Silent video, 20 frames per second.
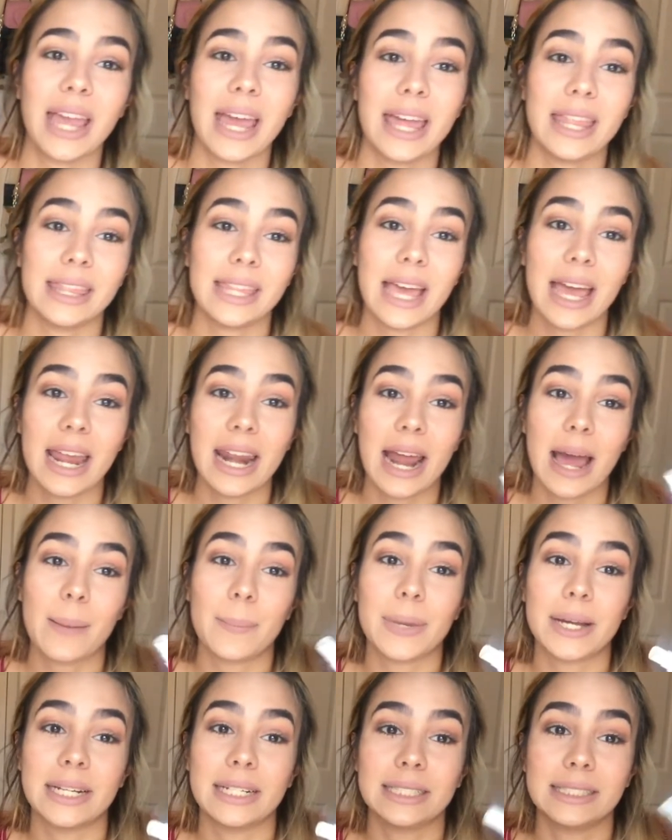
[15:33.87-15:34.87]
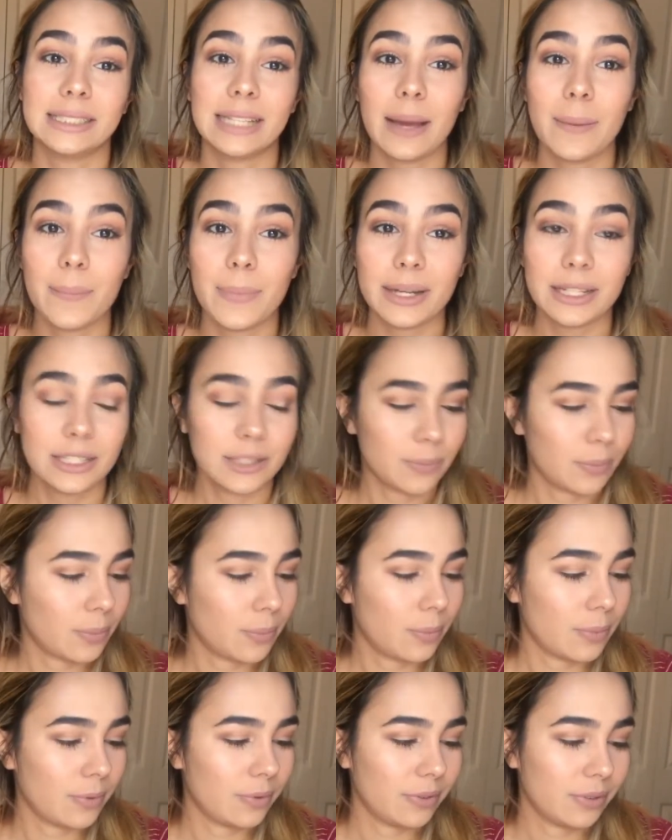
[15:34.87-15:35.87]
And then I'm gonna set my
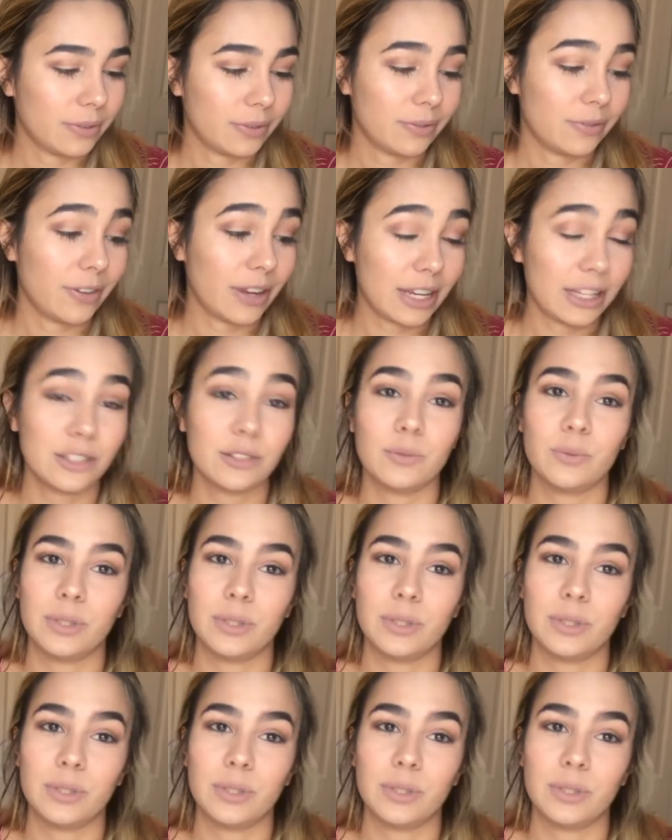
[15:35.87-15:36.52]
face